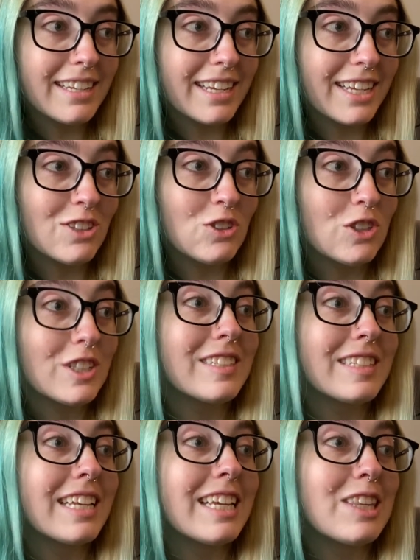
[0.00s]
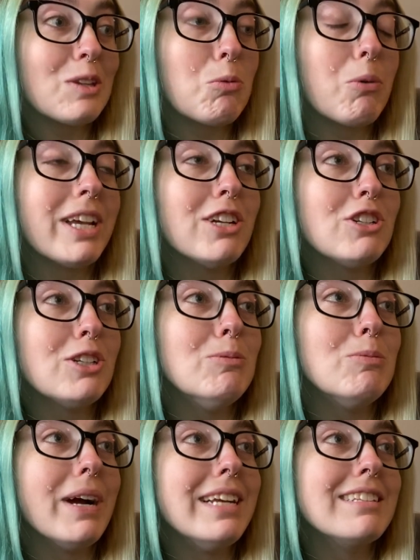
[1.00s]
it's just like the way she
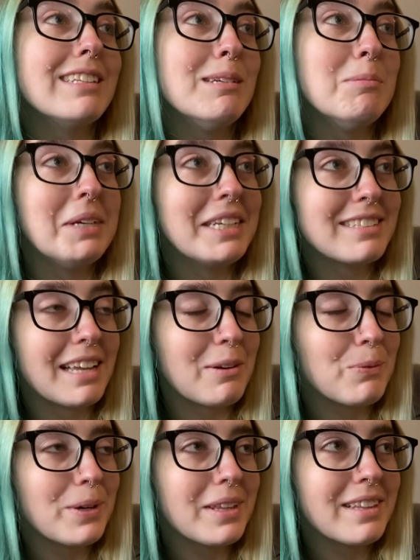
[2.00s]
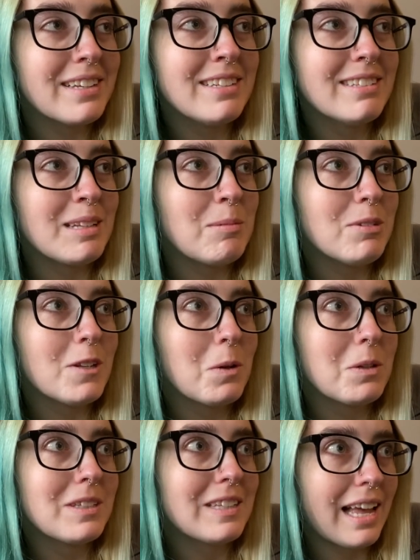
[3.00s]
writes it makes everything seem so
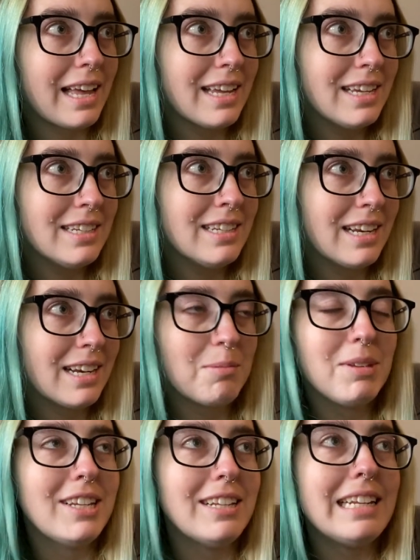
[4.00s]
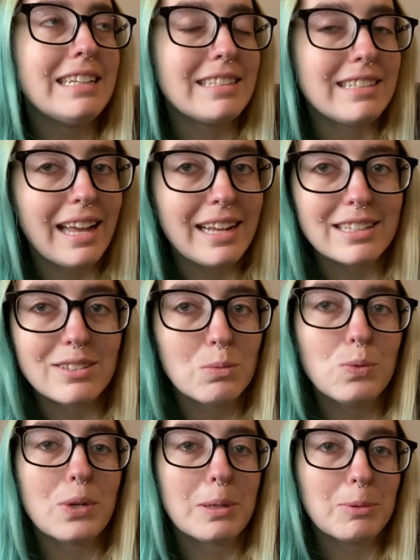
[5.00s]
sad. I mean, it is sad, it's a
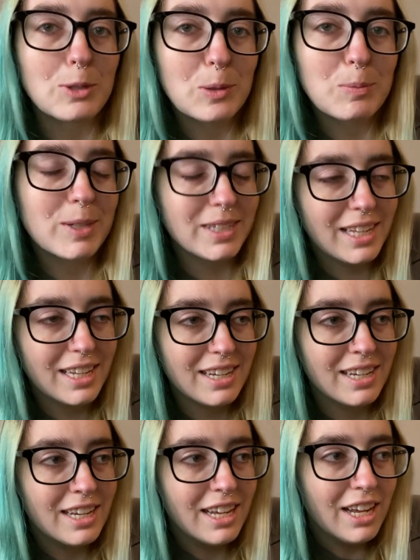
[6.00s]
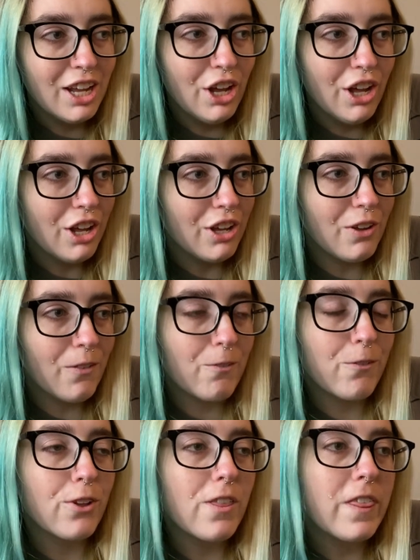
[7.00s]
war book, but like
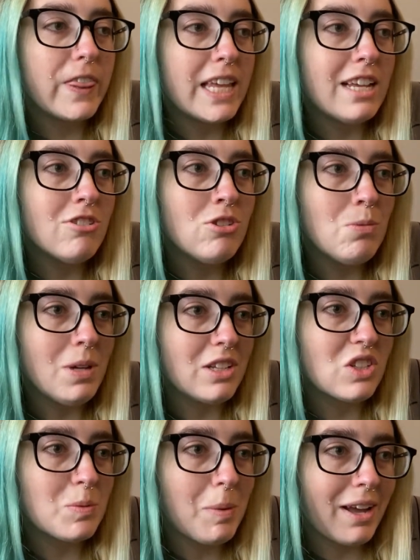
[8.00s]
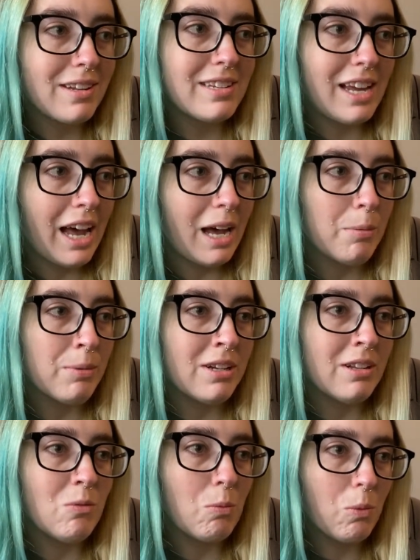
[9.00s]
for the things you expect to happen
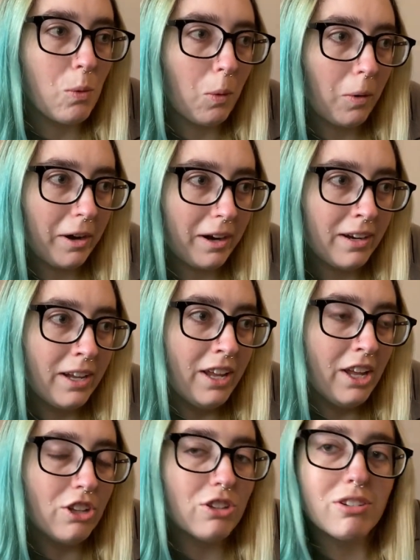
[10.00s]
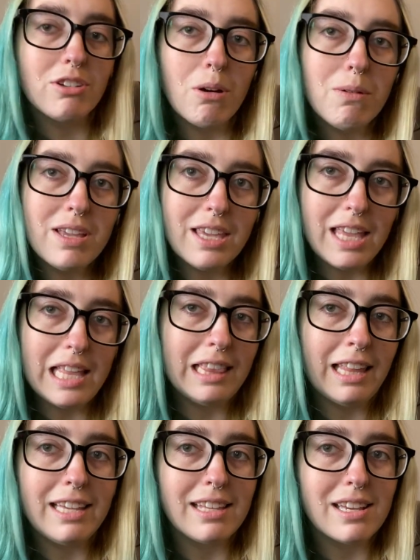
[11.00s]
in war, you're going in
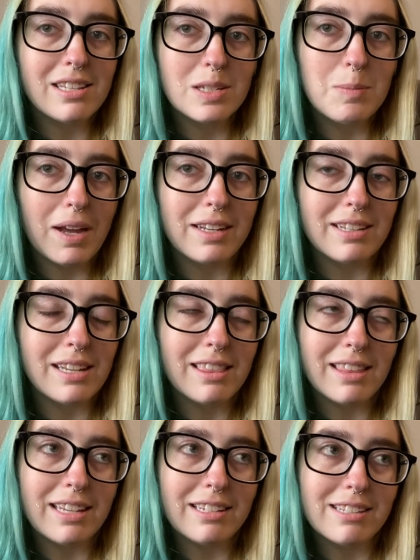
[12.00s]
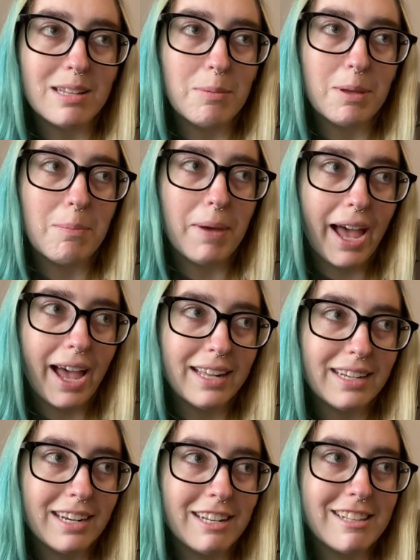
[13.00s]
like expecting things to be bad,
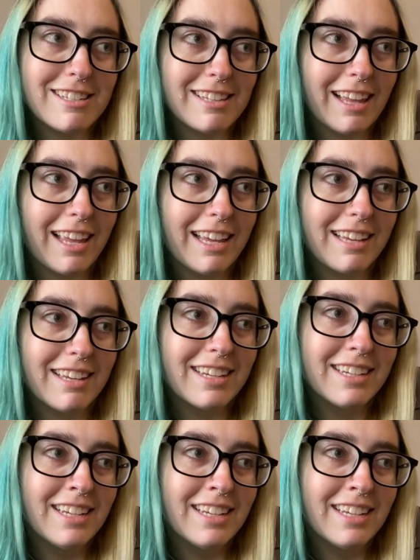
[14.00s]
and it's like